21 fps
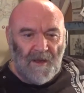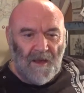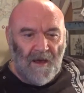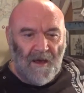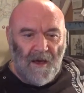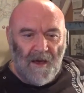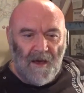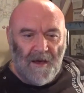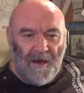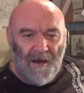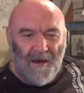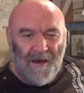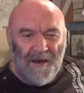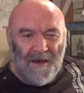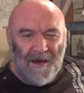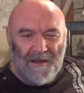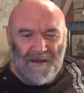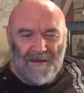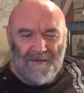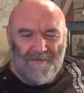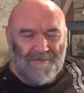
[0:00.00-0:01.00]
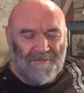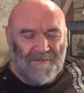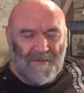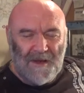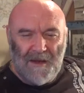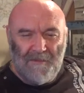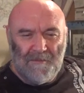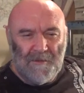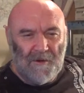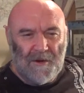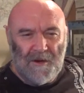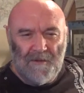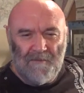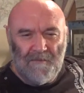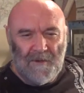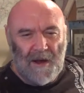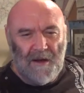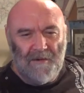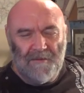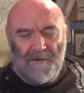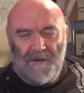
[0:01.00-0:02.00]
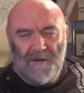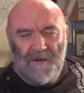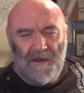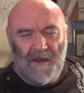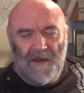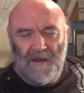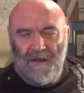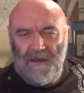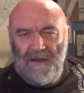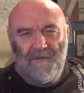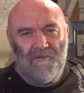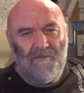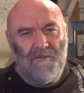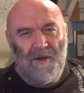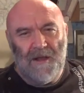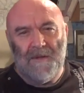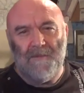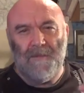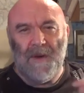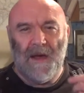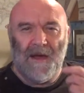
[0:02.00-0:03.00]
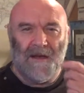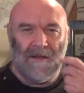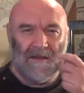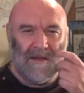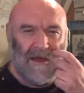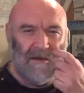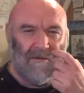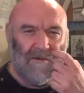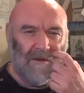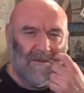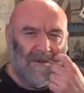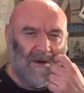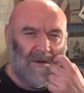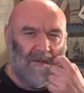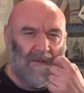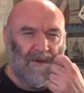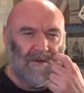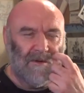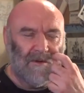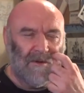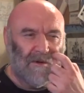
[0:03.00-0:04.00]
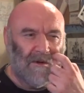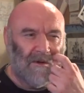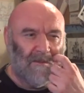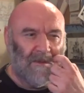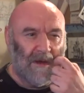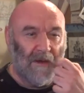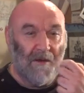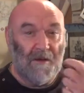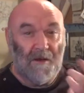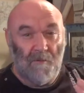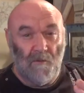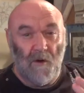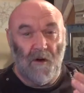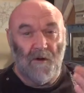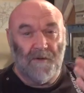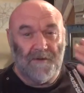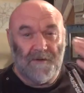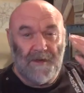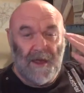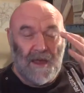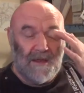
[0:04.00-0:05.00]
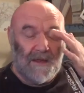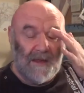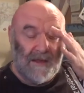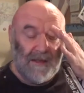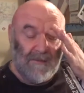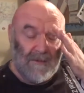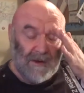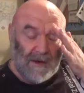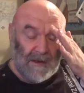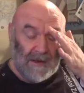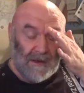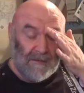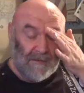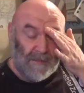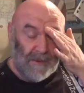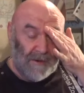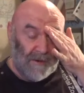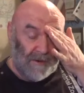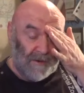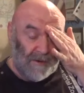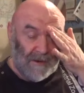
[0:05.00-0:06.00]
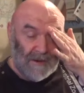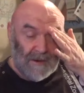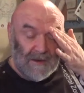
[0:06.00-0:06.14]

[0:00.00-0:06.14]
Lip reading: and I'm looking round, and it's really packed there at the moment, you know what I mean? It was then anyway at that point.